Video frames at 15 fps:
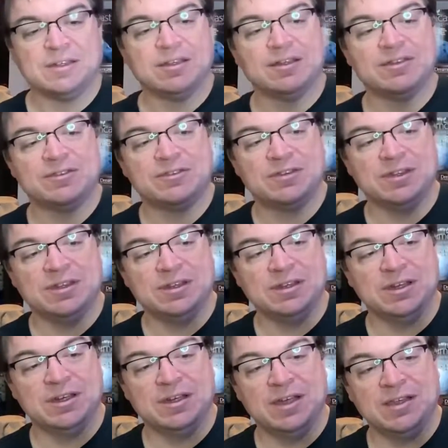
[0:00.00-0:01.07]

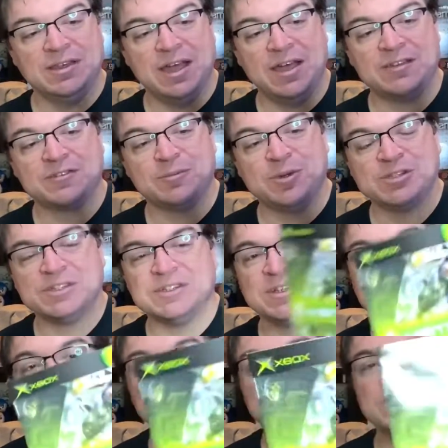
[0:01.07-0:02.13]
the exhibition
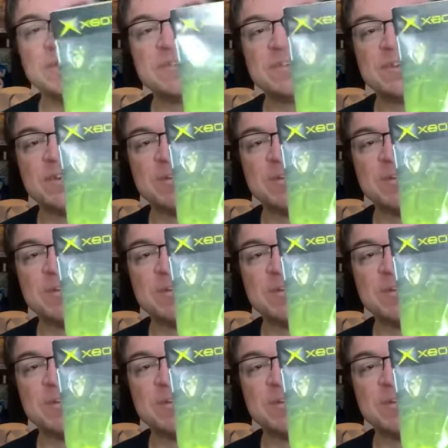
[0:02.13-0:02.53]
demo disc